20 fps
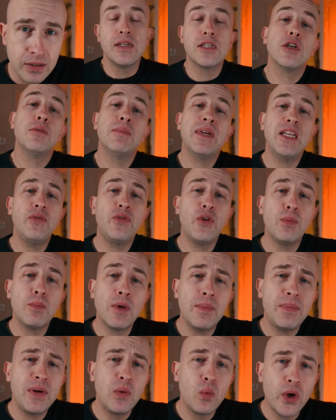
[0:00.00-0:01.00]
So many of you
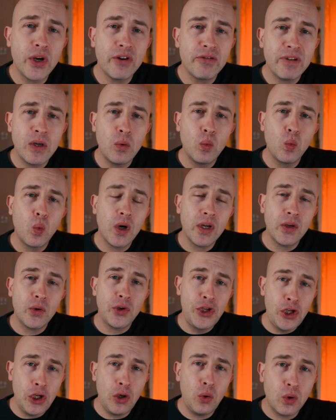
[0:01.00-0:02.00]
might be wondering what
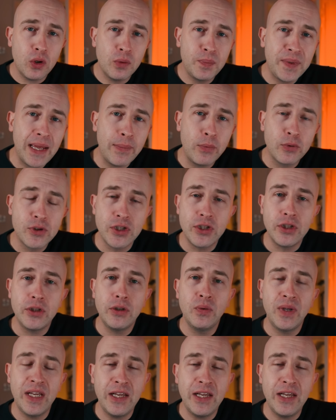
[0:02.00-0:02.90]
you will be able to do